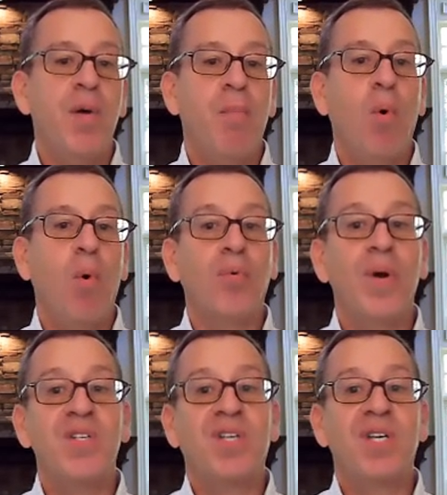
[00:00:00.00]
more
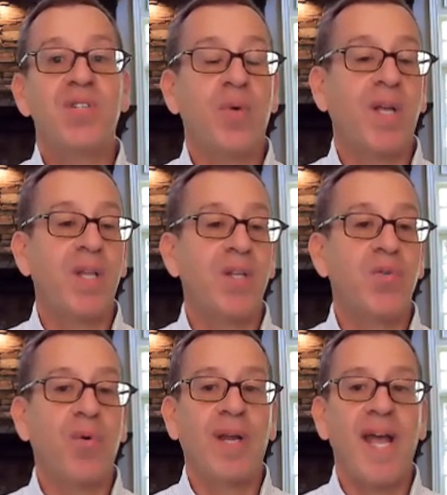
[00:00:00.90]
risk as
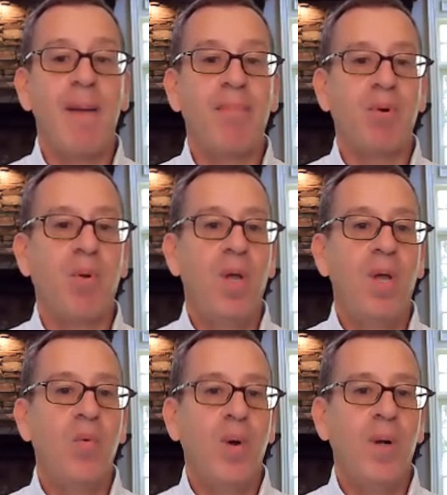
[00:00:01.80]
regulatory capital
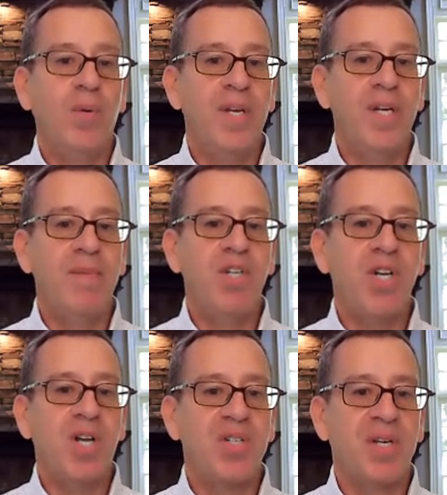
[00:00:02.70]
will need to be
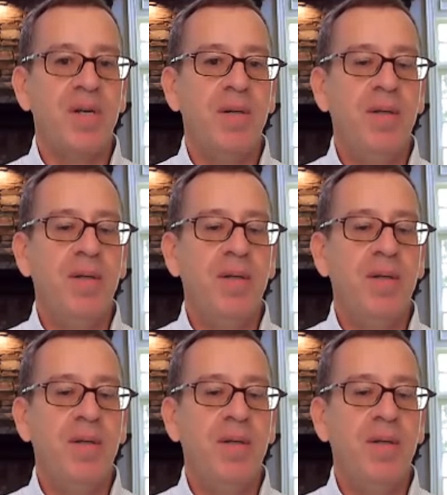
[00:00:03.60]
adjusted.